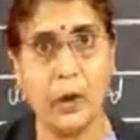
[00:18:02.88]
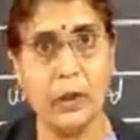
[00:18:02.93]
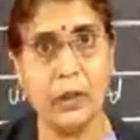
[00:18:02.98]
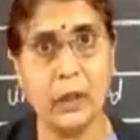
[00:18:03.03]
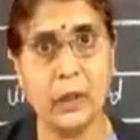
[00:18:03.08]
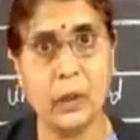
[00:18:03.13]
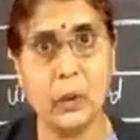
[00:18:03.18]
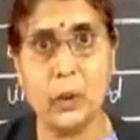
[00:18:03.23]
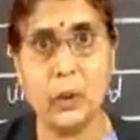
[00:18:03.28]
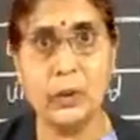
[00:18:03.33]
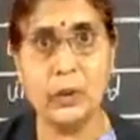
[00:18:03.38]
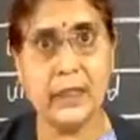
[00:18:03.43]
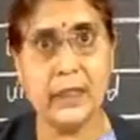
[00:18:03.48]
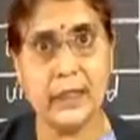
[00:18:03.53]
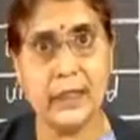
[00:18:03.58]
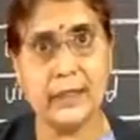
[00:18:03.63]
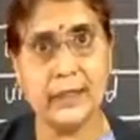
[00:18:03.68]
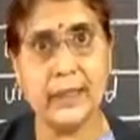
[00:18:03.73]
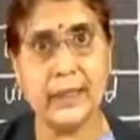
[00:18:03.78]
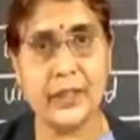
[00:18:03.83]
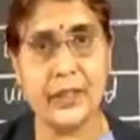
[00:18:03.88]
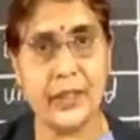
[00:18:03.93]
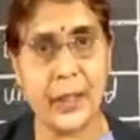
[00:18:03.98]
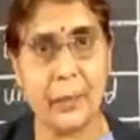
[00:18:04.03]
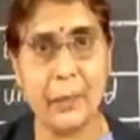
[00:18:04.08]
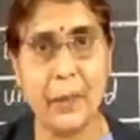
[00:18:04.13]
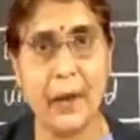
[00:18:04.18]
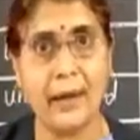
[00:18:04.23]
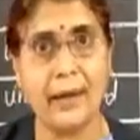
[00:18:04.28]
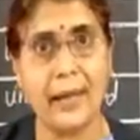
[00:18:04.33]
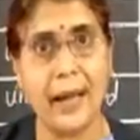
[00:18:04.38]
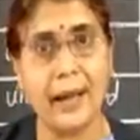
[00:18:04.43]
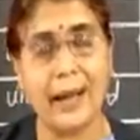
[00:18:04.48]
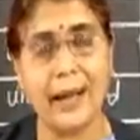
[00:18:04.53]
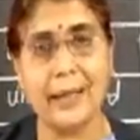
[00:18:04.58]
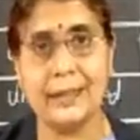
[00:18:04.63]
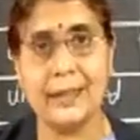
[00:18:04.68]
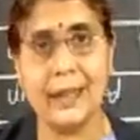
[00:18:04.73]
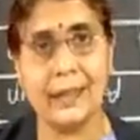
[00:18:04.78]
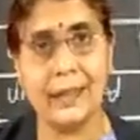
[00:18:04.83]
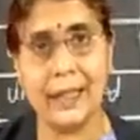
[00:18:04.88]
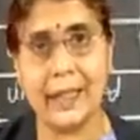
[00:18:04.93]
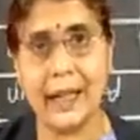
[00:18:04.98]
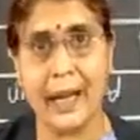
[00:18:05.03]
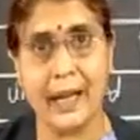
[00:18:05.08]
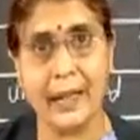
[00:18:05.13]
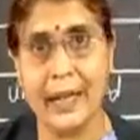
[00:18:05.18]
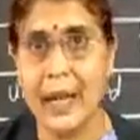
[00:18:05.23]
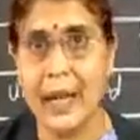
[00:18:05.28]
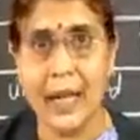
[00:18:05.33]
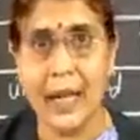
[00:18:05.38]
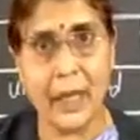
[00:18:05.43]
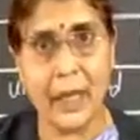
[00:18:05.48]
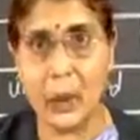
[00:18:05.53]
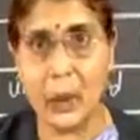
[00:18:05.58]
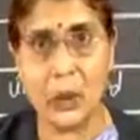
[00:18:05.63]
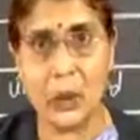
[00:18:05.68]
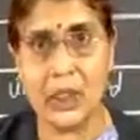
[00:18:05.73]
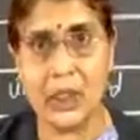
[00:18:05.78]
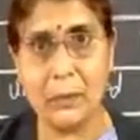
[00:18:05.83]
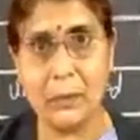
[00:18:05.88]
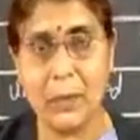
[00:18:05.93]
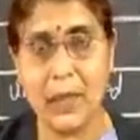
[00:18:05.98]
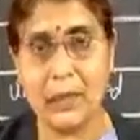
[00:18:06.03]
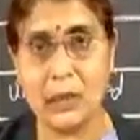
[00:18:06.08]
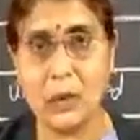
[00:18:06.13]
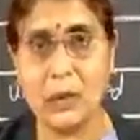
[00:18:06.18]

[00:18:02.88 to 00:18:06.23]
on the 2 cities in Japan, Nagasaki and Hiroshima.